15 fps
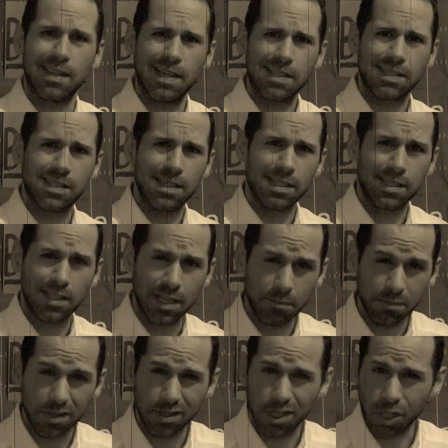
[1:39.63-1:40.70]
That's the
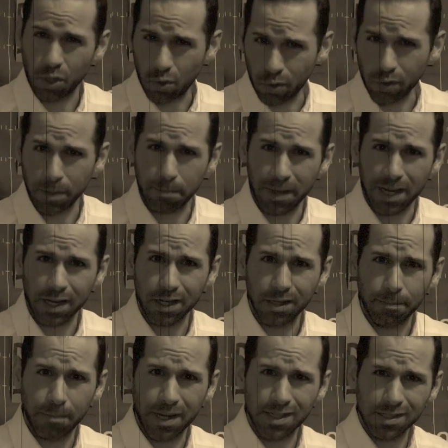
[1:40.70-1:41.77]
same as the
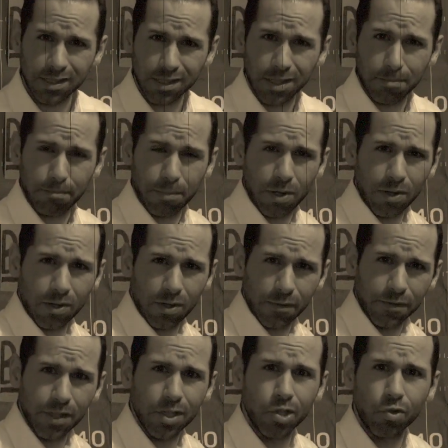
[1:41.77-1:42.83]
quarterback passing the ball
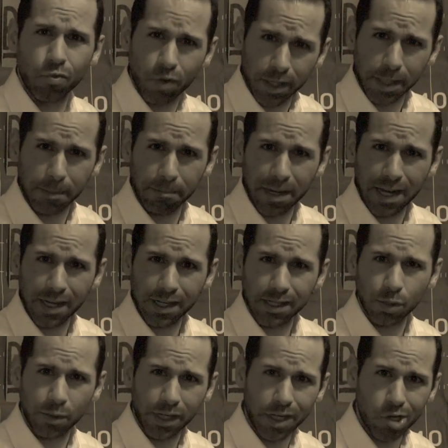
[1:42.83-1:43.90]
off to the running back
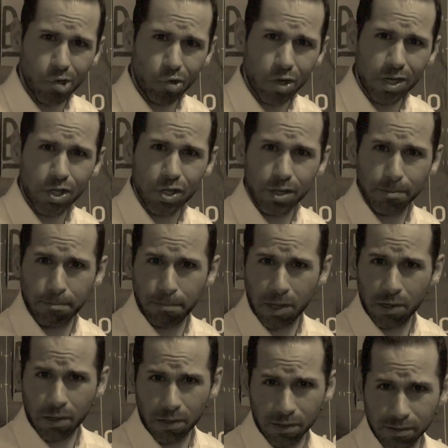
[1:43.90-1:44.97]
so he can rush the
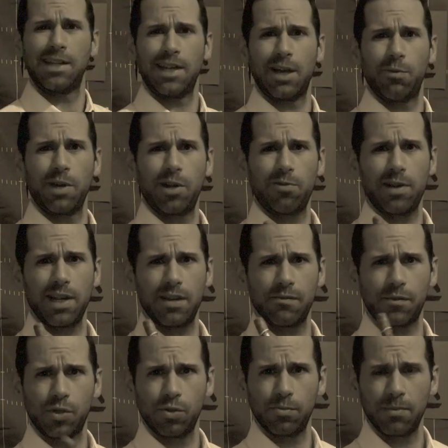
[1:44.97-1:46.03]
ball. Now we don't
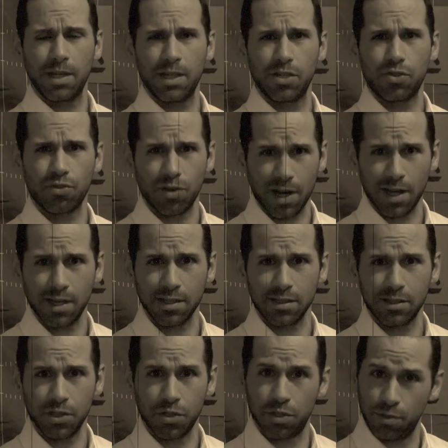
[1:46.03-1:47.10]
have too many
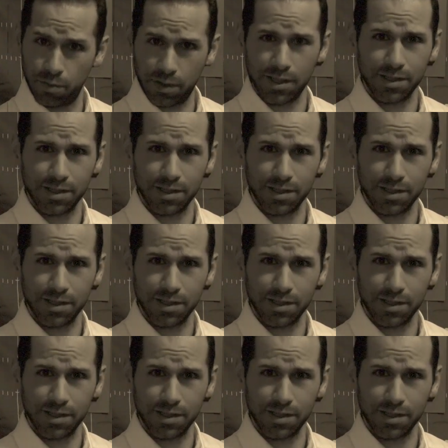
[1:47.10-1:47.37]
tries to do